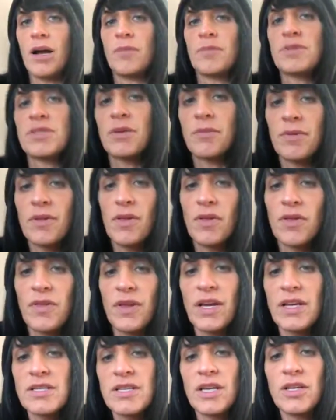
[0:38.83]
some of the
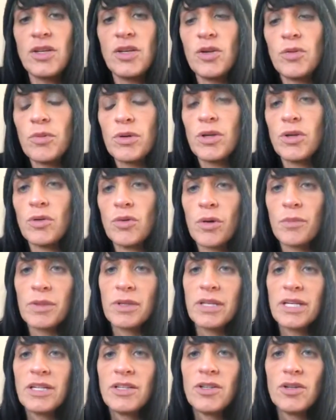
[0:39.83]
things that you would
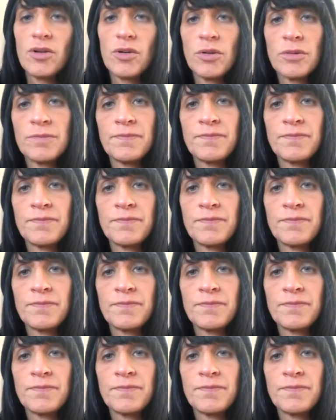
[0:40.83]
normally do